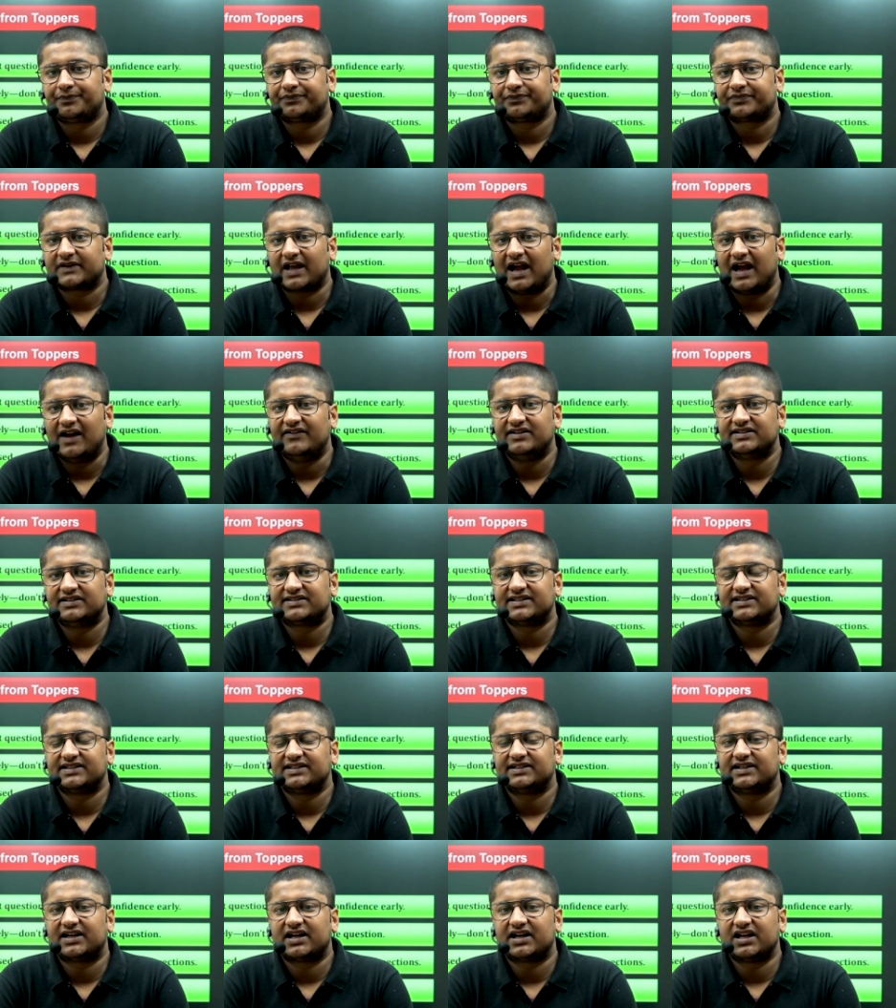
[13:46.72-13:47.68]
i will say
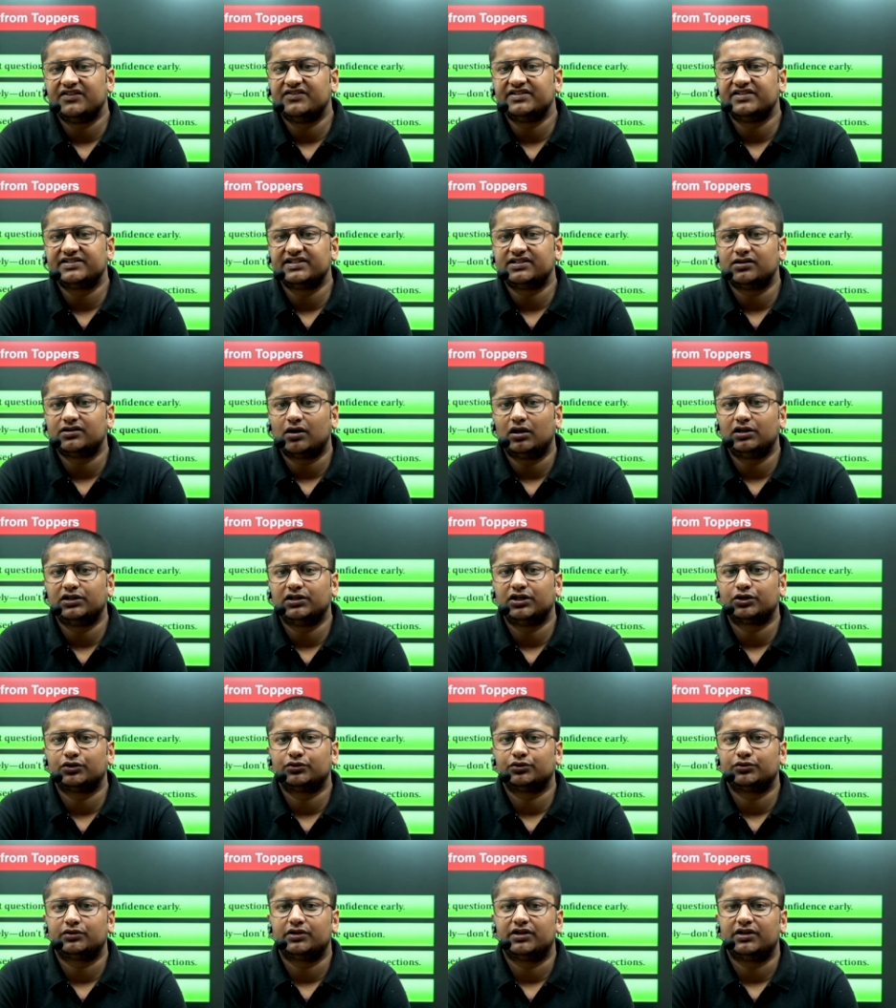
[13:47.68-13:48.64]
the revisit all the
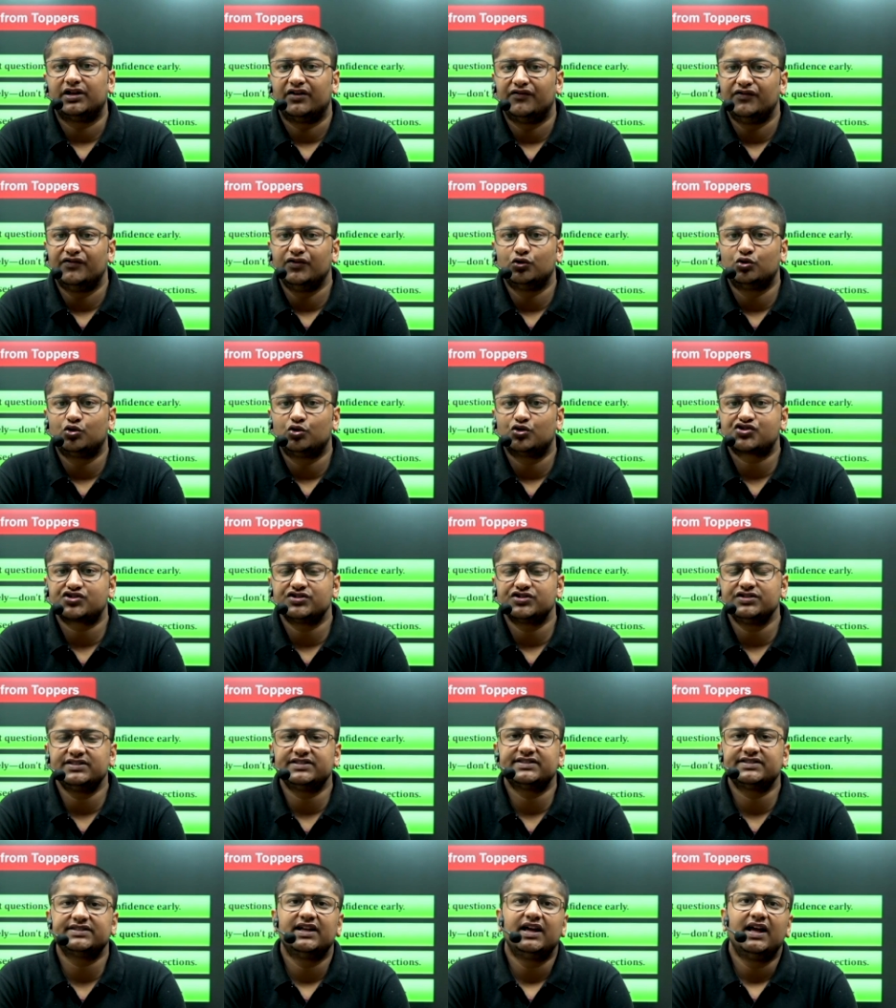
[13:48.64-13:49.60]
review questions
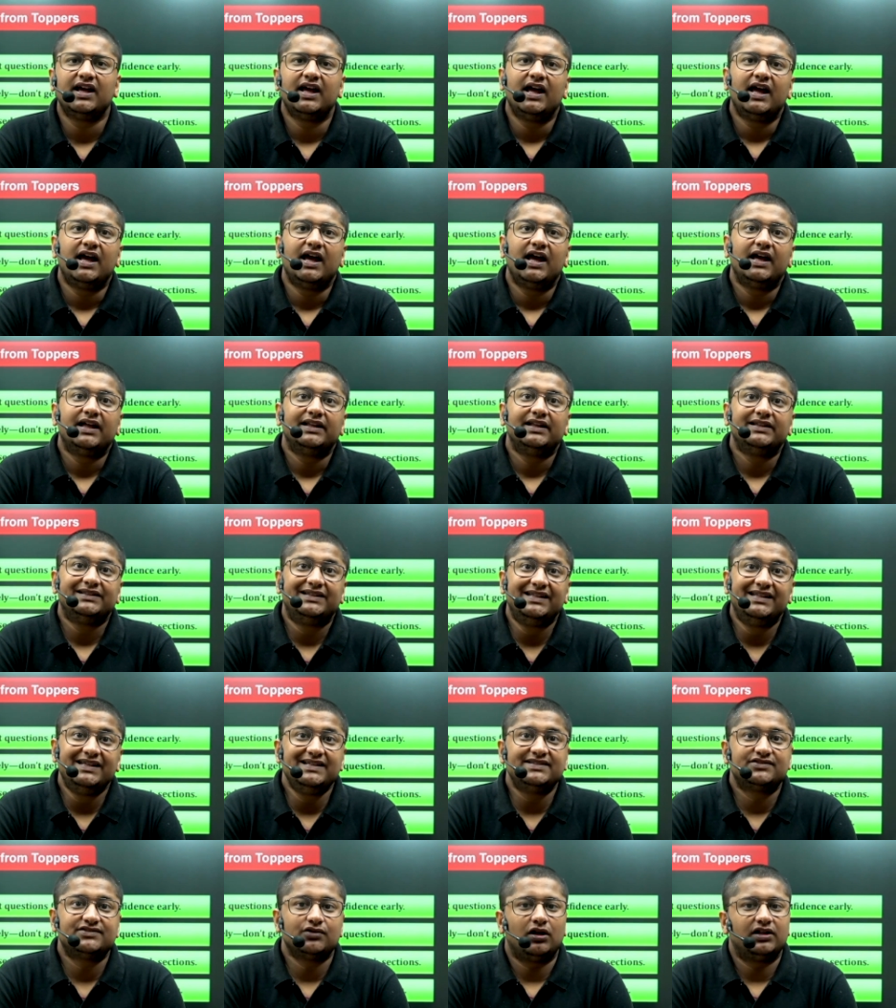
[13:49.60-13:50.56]
these
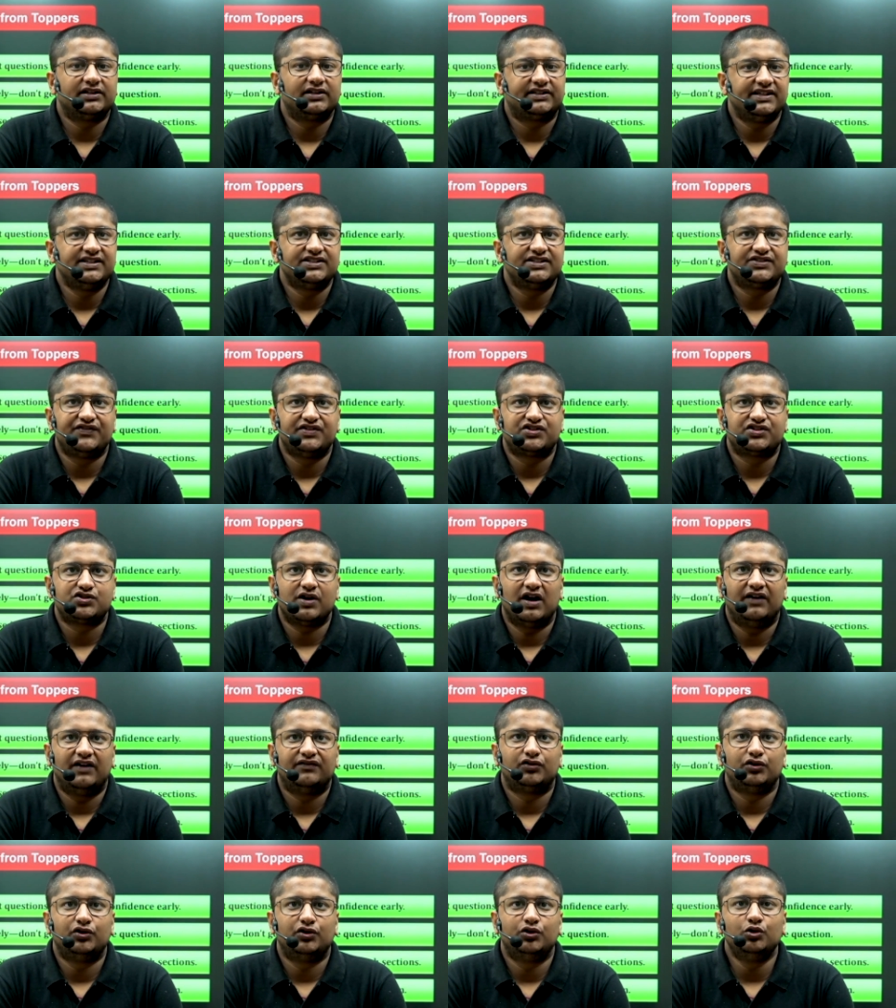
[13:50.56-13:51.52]
all things which you have to
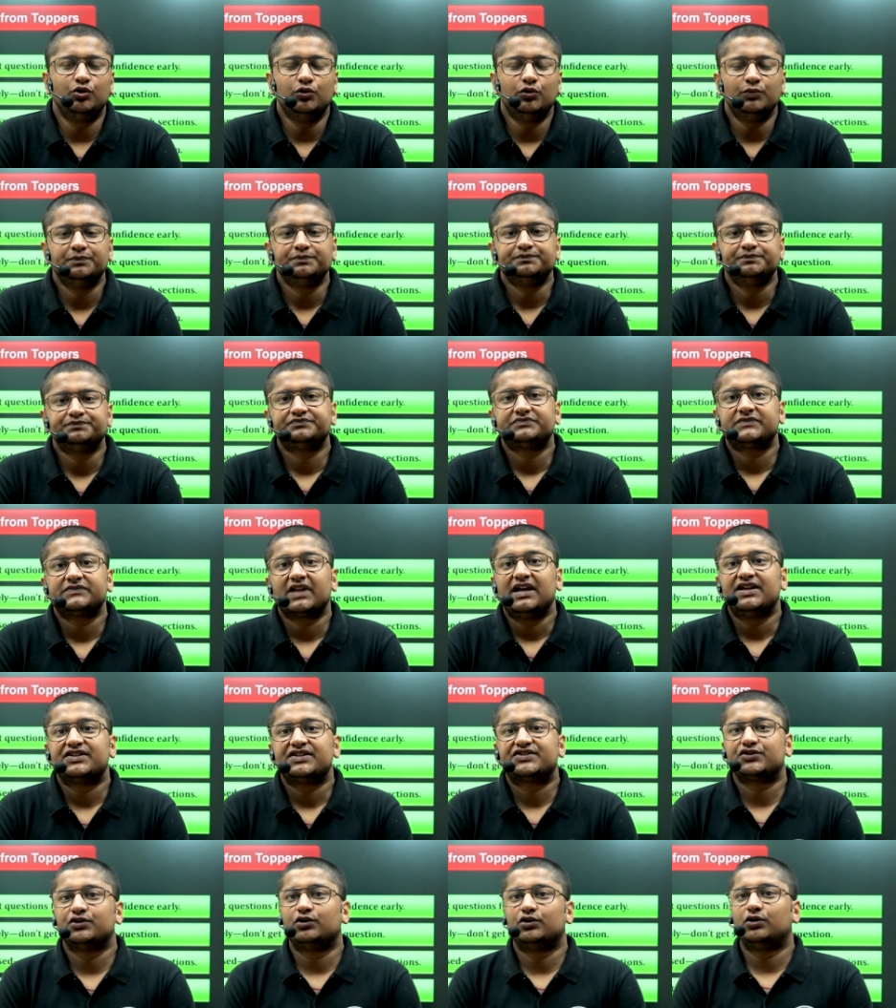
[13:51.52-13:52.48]
do
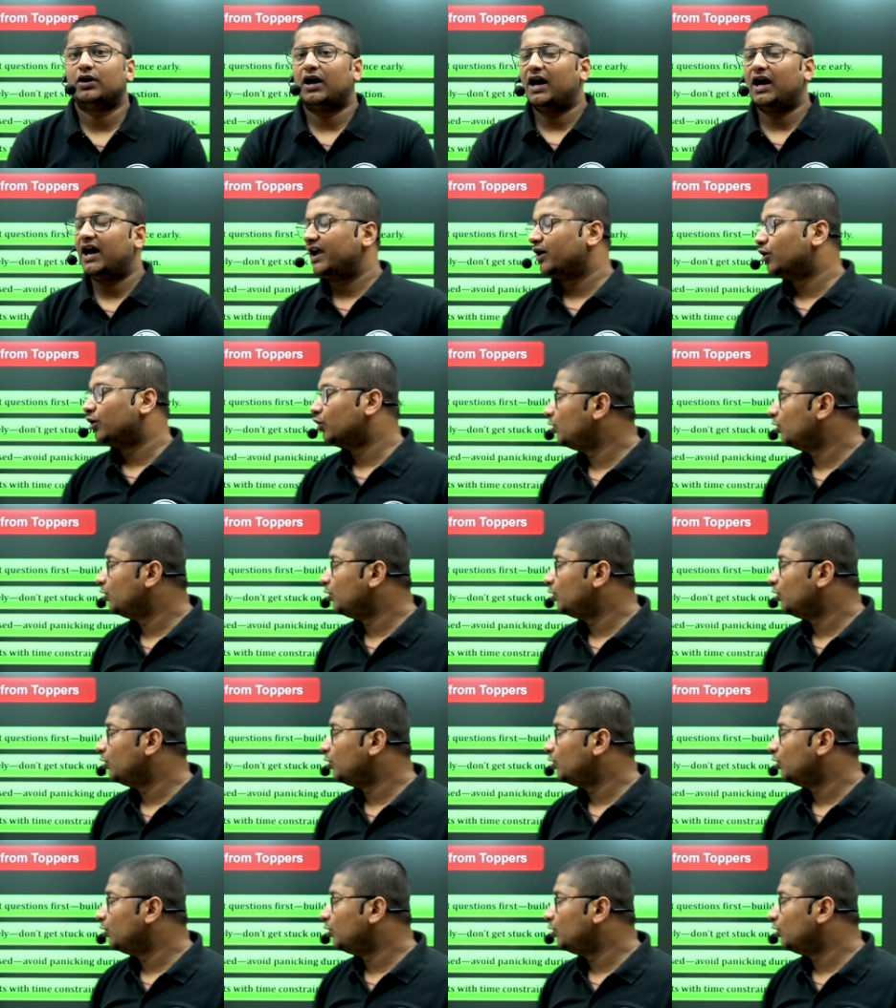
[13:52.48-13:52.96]
so i hope